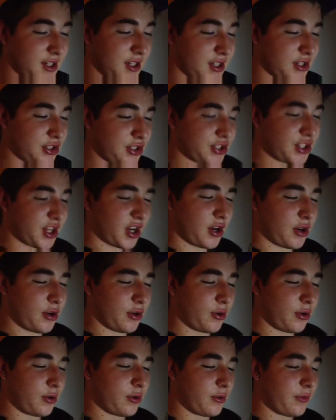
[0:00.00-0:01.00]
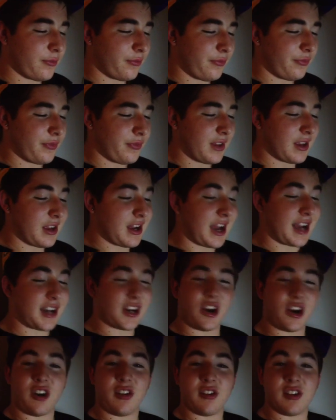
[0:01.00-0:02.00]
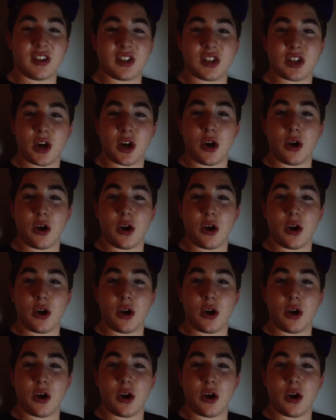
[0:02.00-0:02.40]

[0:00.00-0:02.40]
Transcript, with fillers: So, I call this